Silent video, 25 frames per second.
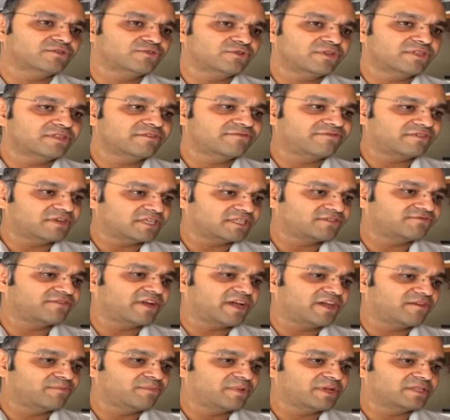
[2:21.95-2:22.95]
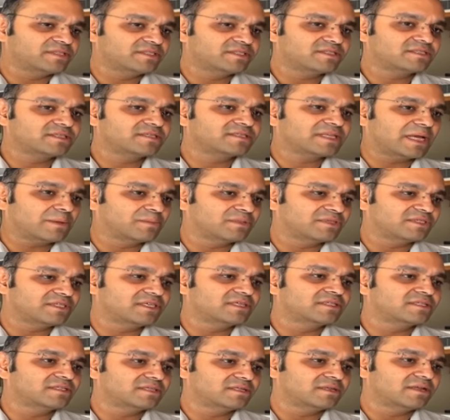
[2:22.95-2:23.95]
during the first 5 months, it's the summer
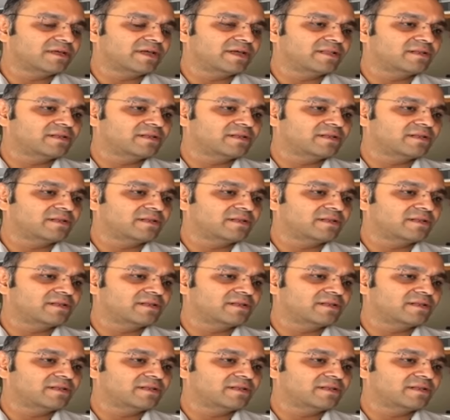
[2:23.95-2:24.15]
season.